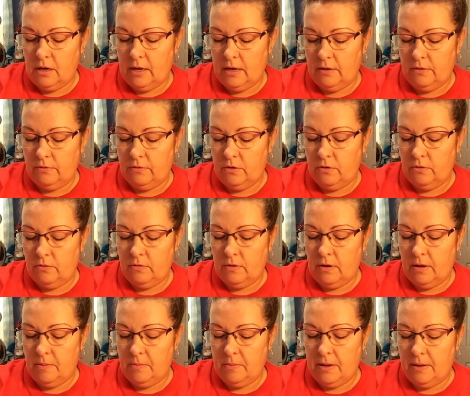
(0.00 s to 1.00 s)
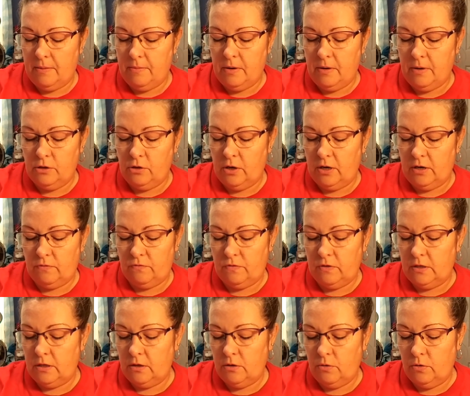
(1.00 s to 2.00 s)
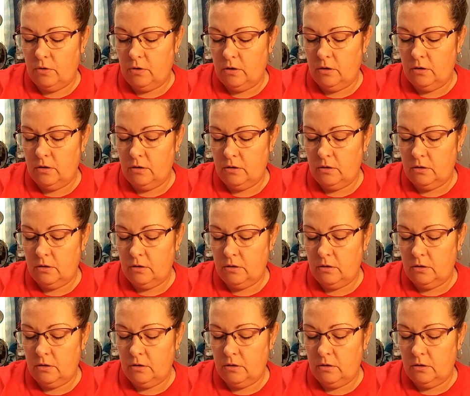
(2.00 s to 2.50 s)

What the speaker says: I don't know. I'm not a great videoer,